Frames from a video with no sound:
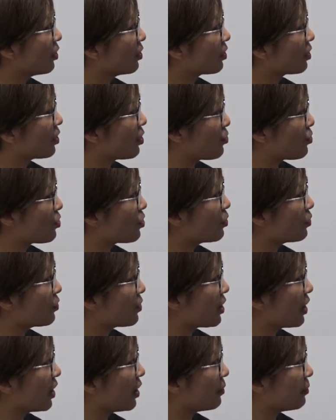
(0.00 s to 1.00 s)

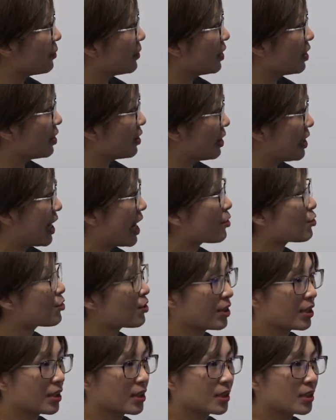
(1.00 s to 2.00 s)
consumed in the
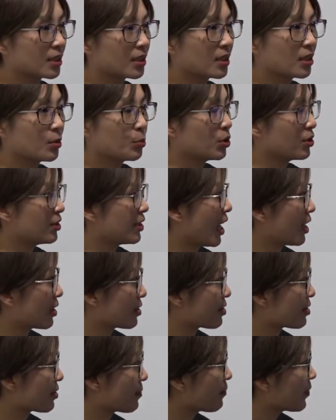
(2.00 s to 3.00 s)
electric
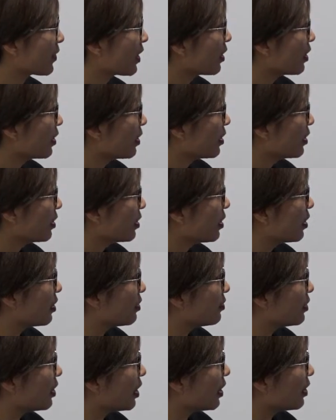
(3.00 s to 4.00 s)
products.
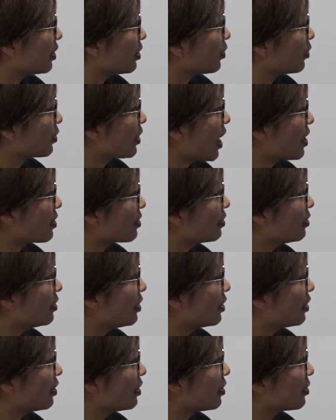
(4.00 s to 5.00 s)
They look at
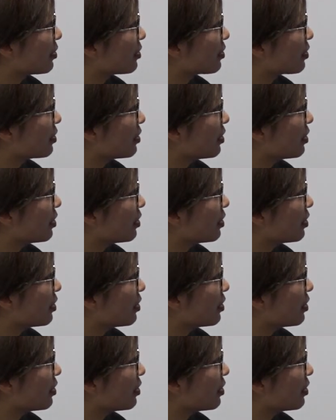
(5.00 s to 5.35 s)
the